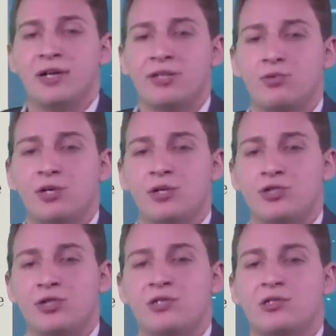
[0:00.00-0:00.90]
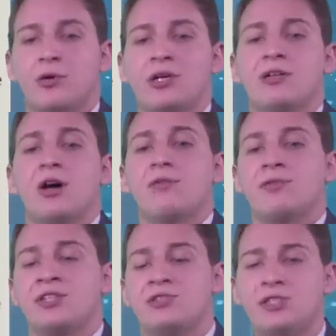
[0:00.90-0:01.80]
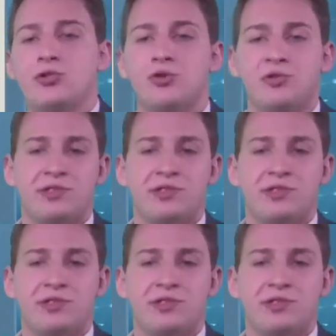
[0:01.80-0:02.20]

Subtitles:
where she started offering t-shirts that